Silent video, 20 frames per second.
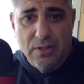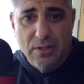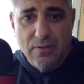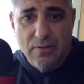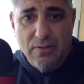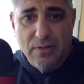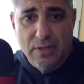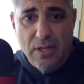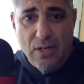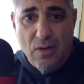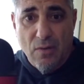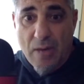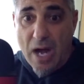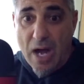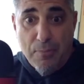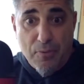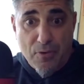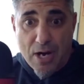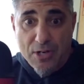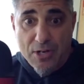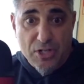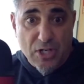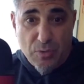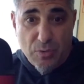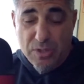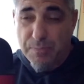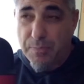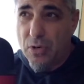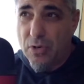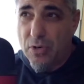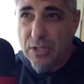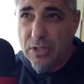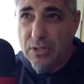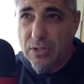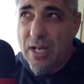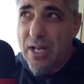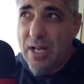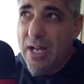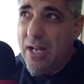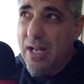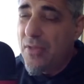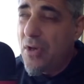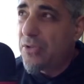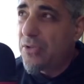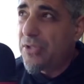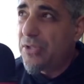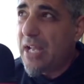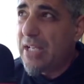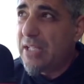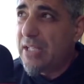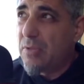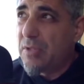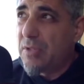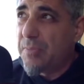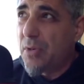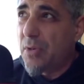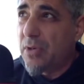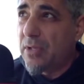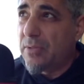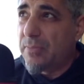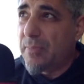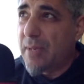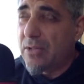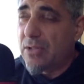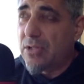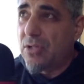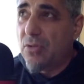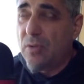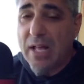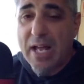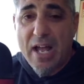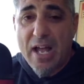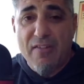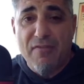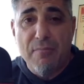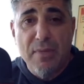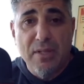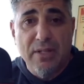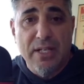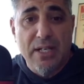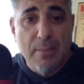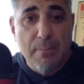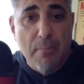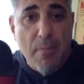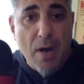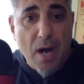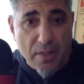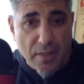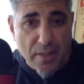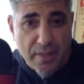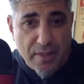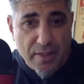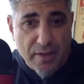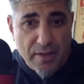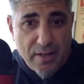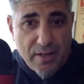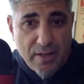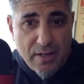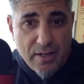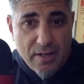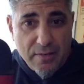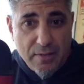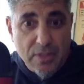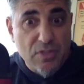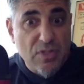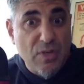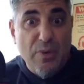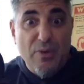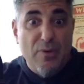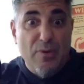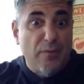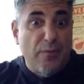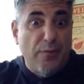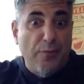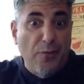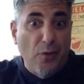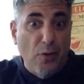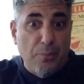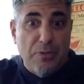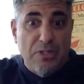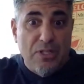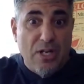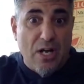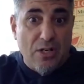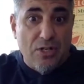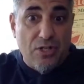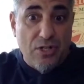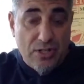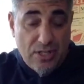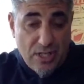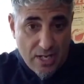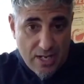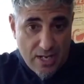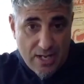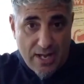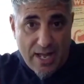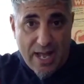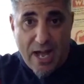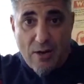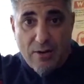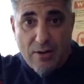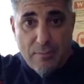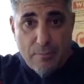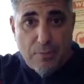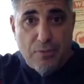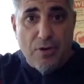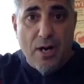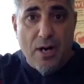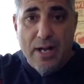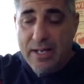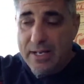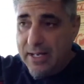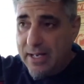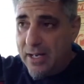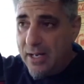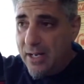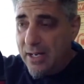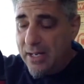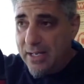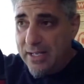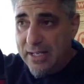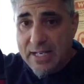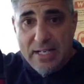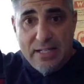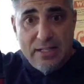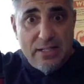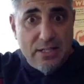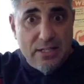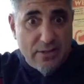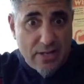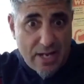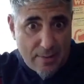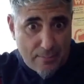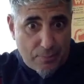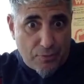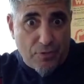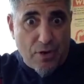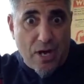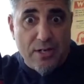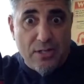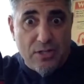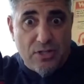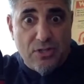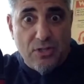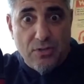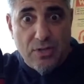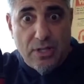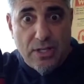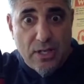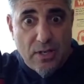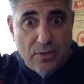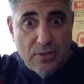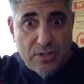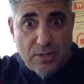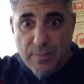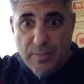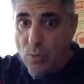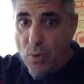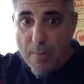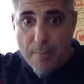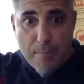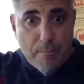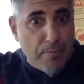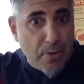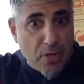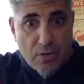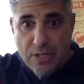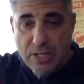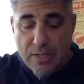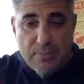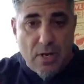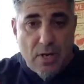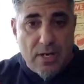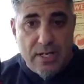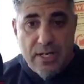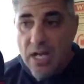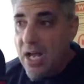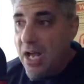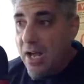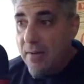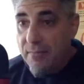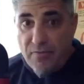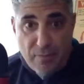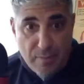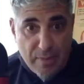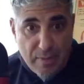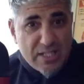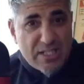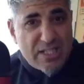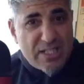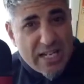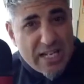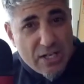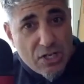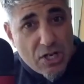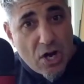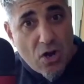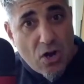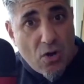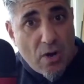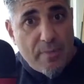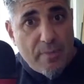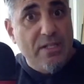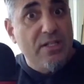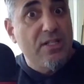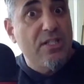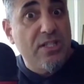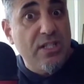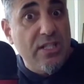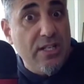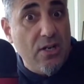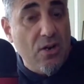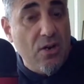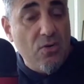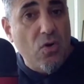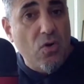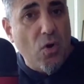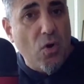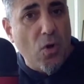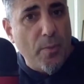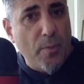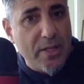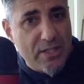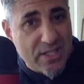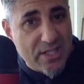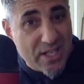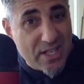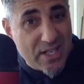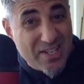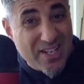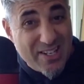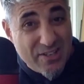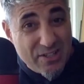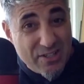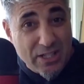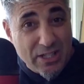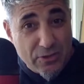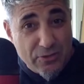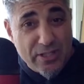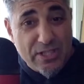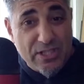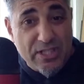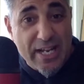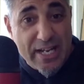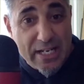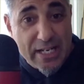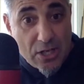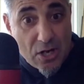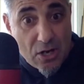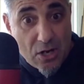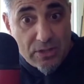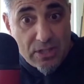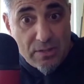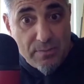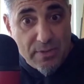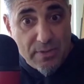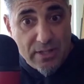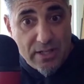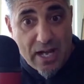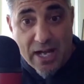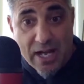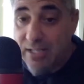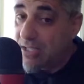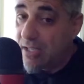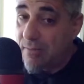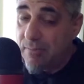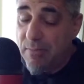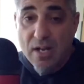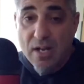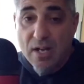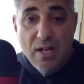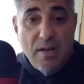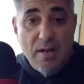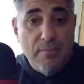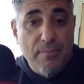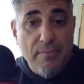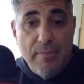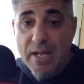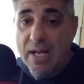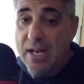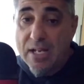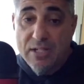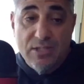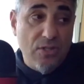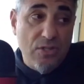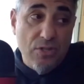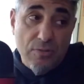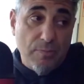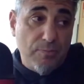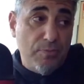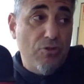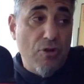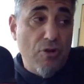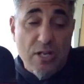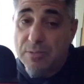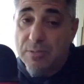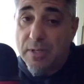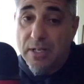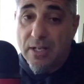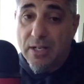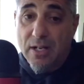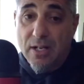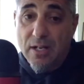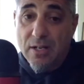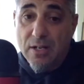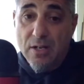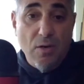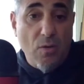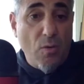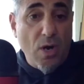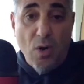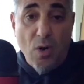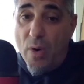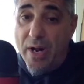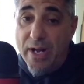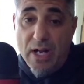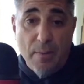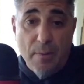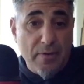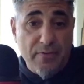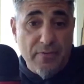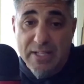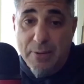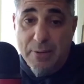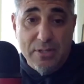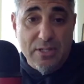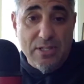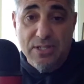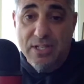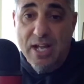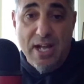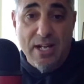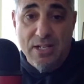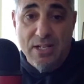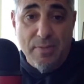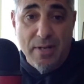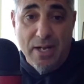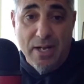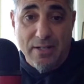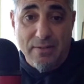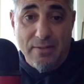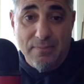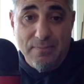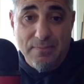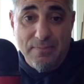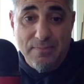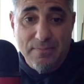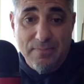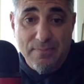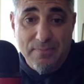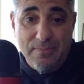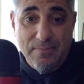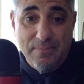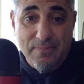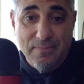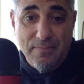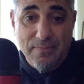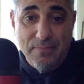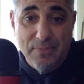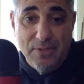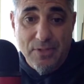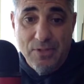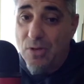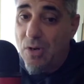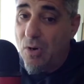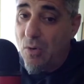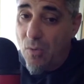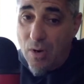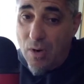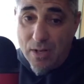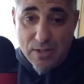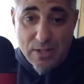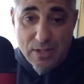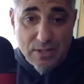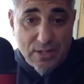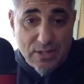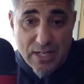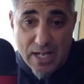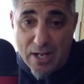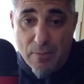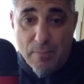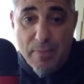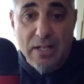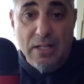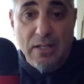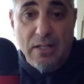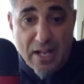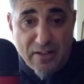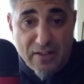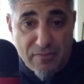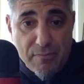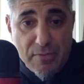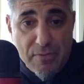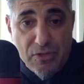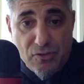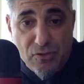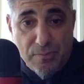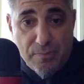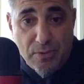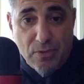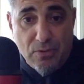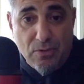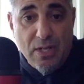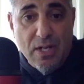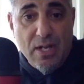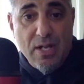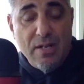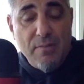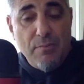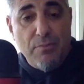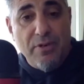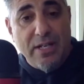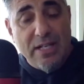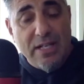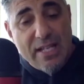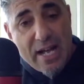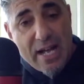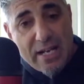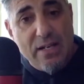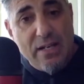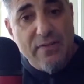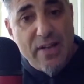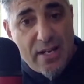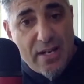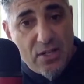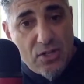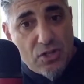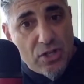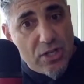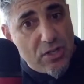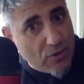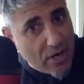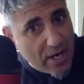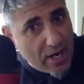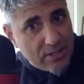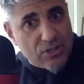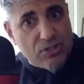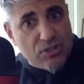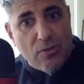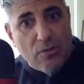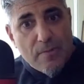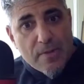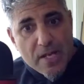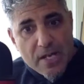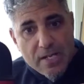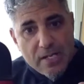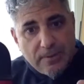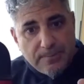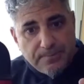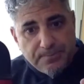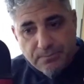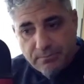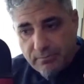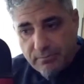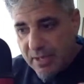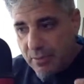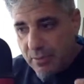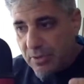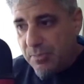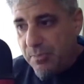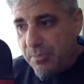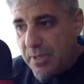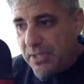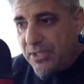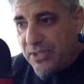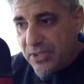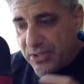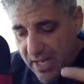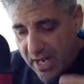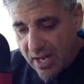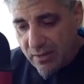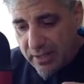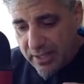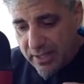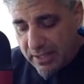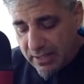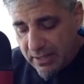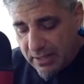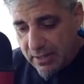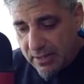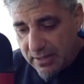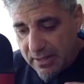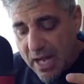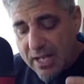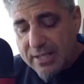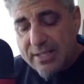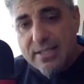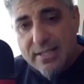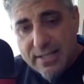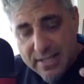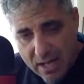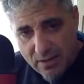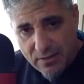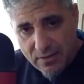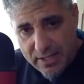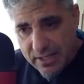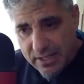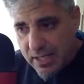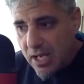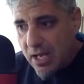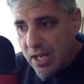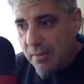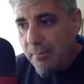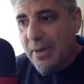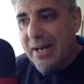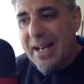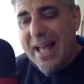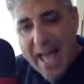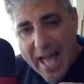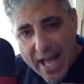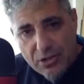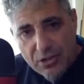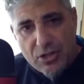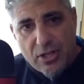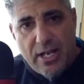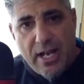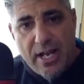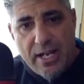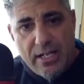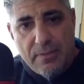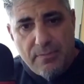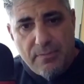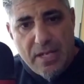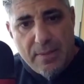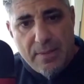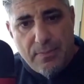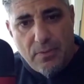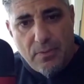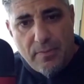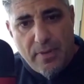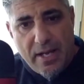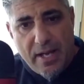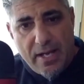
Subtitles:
Our project was burning. In those days, it was burning about $2.5 million a month because then we were in full production out in India at Prana Studios. We're burning money. For me to say no, the CEO called me and said, you're literally saying no to the million. I said, man, you trust me. You don't want to wake up every day with this guy in your bed. You don't want this guy will make life miserable, bring a negative energy, right? So it was me not selling, but educating people, man.